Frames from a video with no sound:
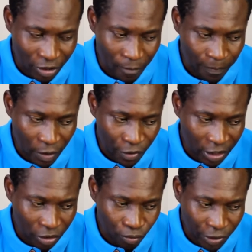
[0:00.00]
No, the
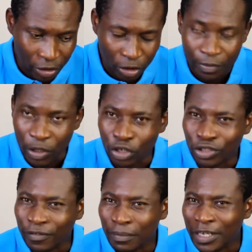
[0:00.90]
rich is rich not
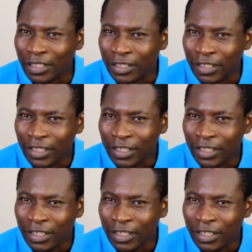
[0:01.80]
because of the money.